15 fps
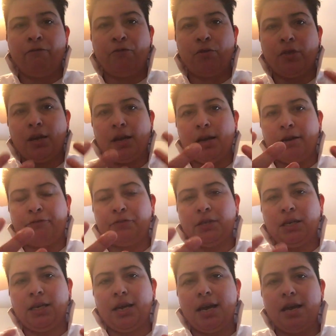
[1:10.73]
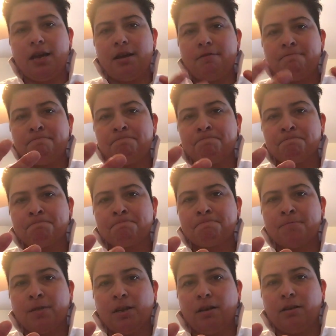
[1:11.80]
for the FTM,
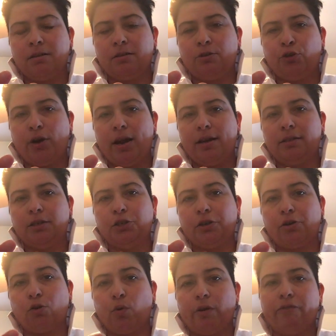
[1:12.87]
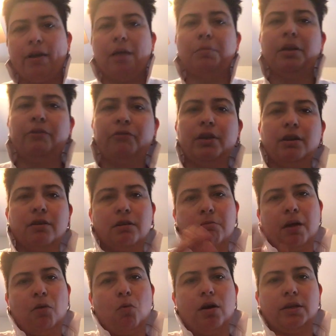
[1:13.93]
trans and genderqueer family, figured
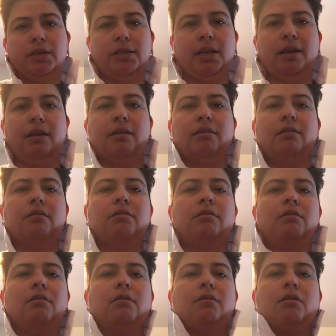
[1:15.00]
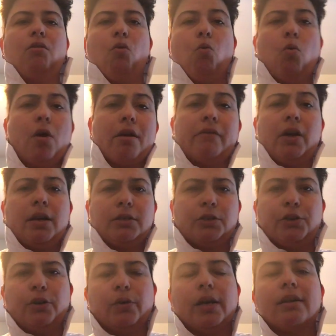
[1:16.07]
you might want to see one of us
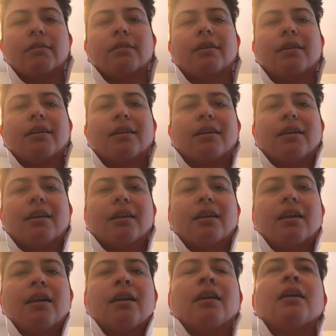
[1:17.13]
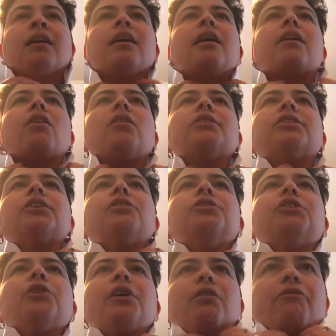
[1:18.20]
do it. And also,
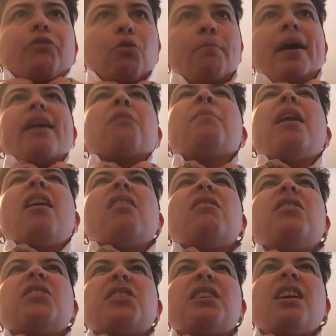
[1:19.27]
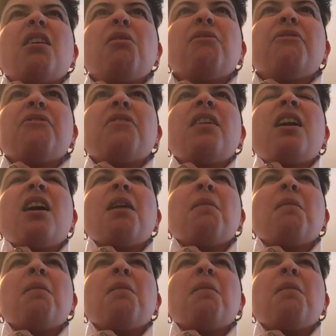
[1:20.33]
so you don't feel bad about yourself,